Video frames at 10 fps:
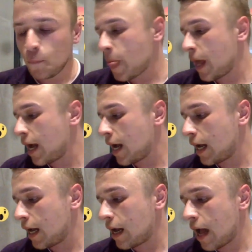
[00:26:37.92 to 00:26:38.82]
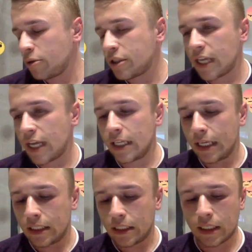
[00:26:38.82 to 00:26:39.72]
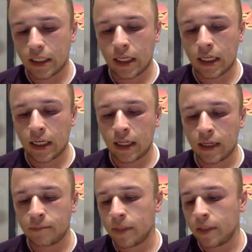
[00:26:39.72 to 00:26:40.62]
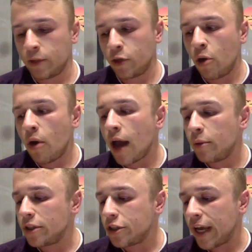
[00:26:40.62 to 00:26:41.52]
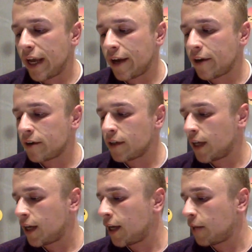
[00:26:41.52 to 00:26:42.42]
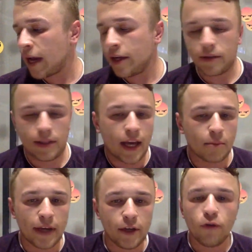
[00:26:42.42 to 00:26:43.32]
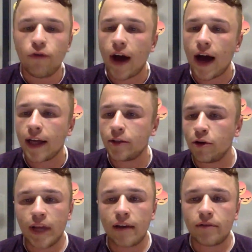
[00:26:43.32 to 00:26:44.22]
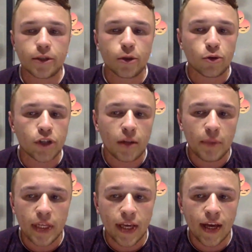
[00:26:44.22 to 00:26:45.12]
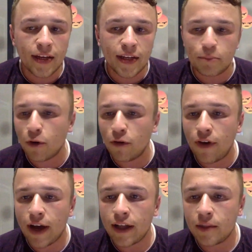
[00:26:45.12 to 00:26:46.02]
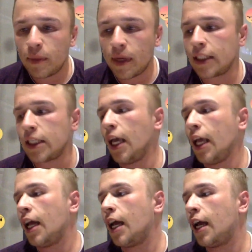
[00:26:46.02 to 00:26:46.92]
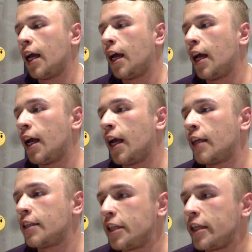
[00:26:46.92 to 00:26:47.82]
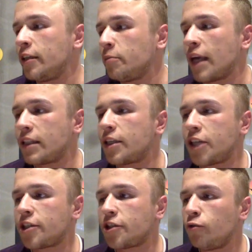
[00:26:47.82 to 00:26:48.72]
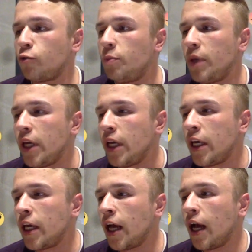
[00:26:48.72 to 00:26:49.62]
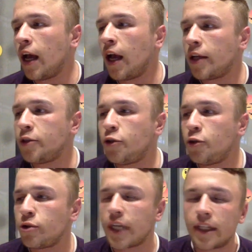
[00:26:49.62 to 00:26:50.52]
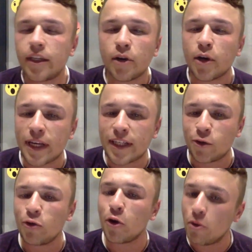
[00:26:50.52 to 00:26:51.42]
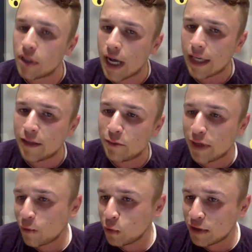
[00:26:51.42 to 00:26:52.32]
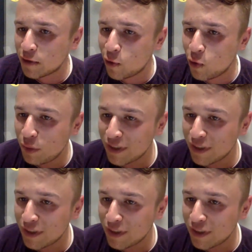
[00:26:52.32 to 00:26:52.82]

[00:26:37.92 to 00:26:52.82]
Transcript: Uh, I would say that, um, you know, I will share uh, my, like, my new find on every social media mm-hmm. profile, but uh, still my suggestion would be uh, to send a request to Growth Hacking Recruiters Group,